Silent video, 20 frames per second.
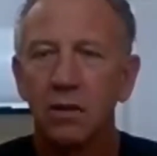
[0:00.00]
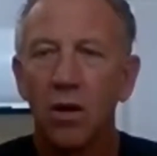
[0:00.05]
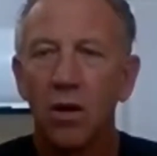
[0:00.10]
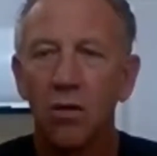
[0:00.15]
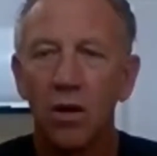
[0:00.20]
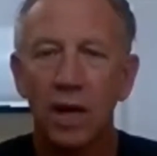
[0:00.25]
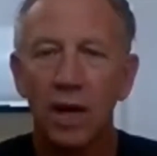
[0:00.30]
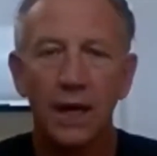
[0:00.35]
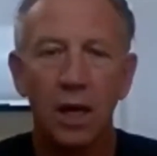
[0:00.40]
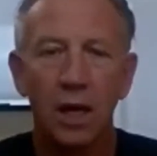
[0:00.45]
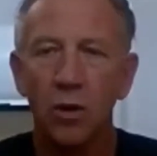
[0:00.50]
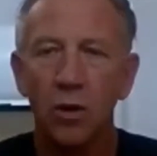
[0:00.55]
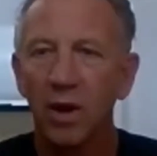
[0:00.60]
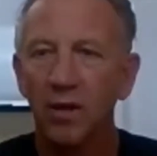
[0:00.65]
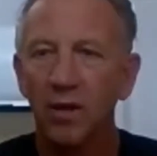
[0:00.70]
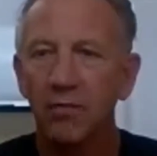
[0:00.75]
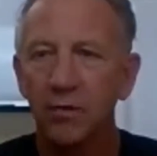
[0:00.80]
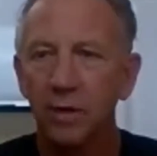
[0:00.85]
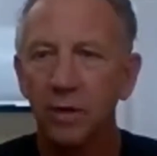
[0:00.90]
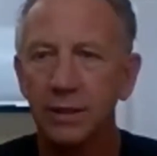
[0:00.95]
All right, hello,
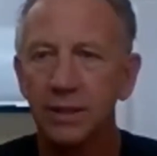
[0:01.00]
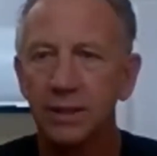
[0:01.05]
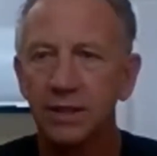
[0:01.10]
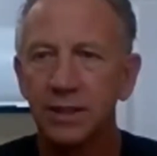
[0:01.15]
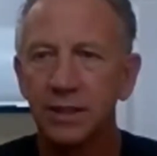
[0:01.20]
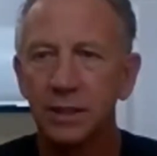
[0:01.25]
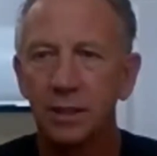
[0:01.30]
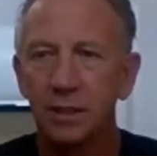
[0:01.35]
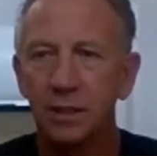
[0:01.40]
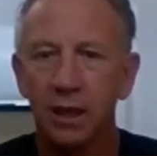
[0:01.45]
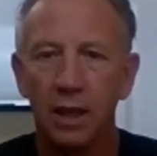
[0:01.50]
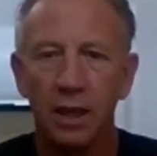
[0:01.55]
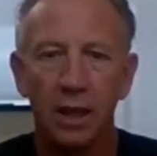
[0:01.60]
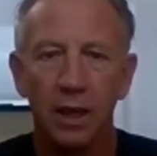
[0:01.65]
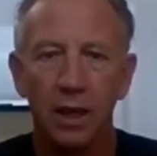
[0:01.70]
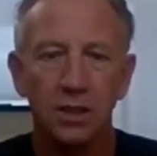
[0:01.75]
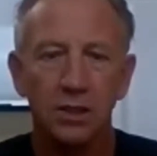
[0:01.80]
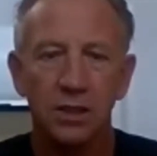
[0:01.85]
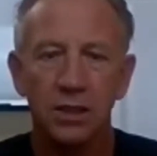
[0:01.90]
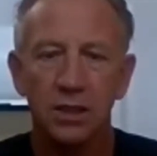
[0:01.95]
my friends.
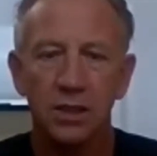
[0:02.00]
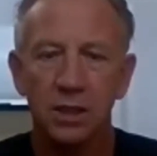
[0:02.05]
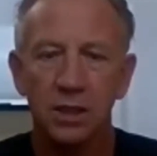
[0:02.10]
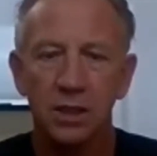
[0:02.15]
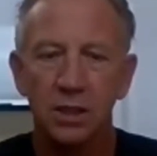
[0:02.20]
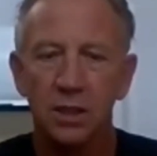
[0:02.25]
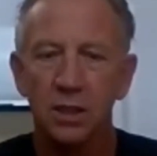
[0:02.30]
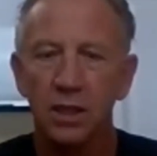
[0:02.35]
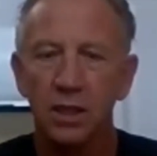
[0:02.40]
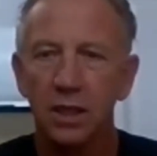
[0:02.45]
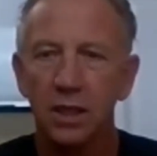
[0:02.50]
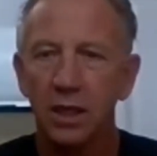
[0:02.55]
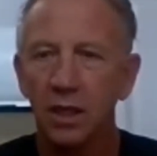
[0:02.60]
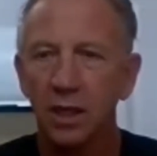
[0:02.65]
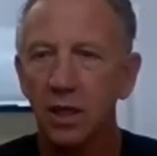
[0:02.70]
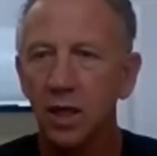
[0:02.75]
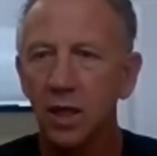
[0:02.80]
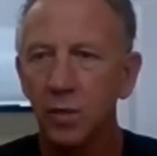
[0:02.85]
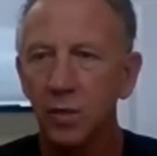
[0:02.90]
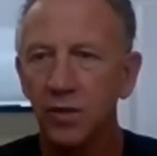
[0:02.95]
Hey, just getting
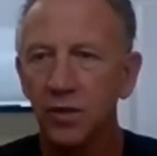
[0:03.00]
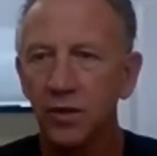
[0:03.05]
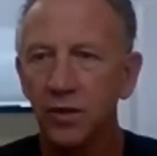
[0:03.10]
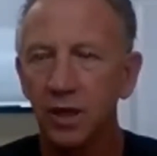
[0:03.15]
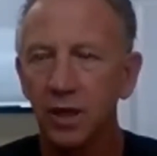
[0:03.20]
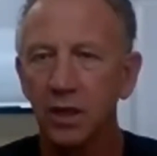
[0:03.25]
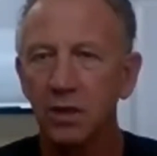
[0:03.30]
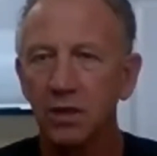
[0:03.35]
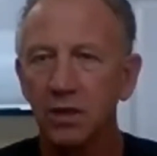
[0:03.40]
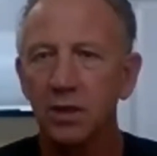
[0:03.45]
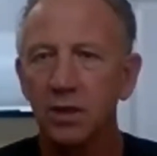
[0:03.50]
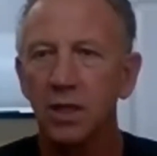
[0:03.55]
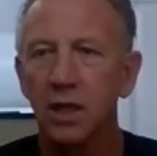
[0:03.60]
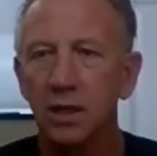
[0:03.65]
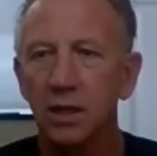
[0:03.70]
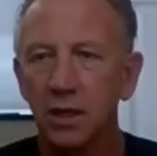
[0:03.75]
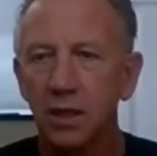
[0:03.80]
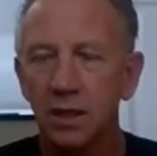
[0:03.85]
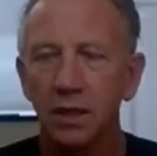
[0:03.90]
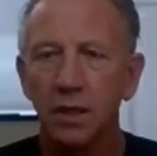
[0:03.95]
a couple things
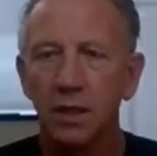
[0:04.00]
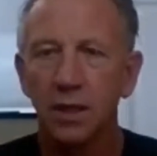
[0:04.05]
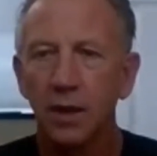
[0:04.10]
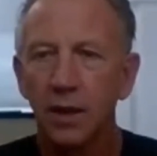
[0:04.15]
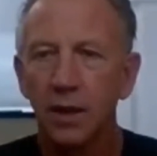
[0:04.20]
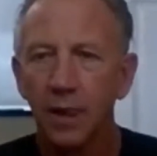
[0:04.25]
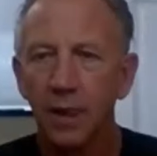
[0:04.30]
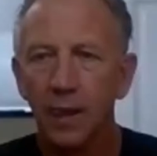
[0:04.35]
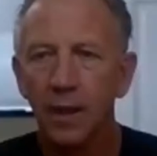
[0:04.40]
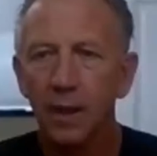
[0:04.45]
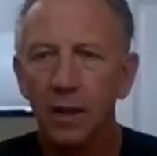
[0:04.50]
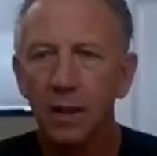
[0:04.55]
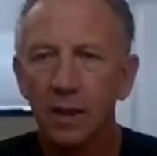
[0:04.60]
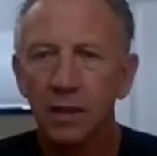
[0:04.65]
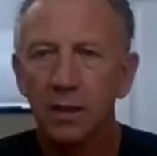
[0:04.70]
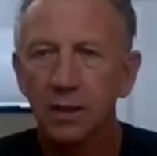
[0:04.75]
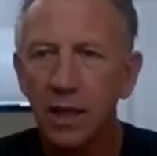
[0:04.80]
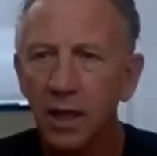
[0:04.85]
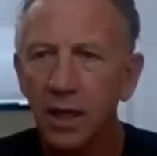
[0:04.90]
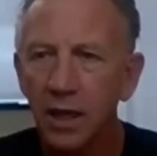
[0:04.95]

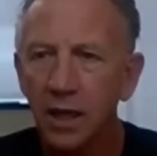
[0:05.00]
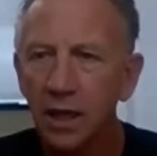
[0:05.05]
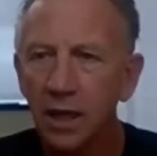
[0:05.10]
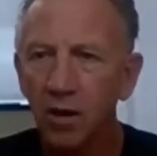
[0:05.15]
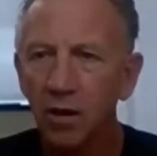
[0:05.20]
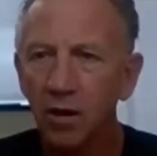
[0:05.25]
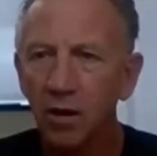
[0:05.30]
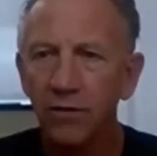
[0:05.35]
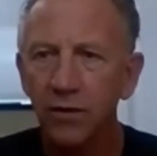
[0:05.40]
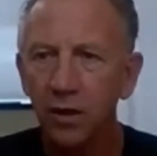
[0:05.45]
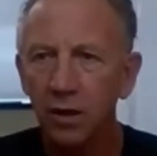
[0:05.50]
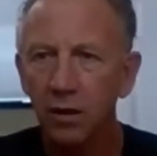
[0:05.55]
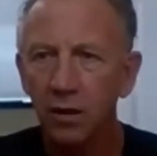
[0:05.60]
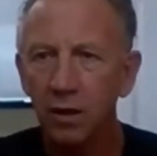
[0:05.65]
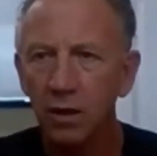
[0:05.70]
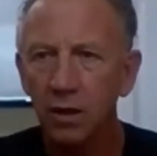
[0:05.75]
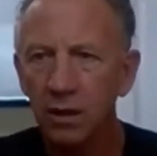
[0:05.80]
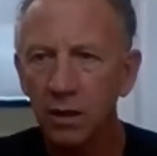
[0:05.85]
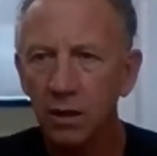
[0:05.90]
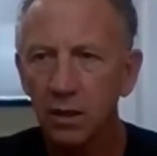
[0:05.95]
taken care of
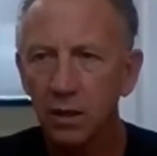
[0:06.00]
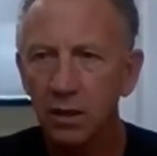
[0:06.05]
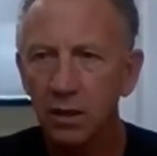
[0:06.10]
here.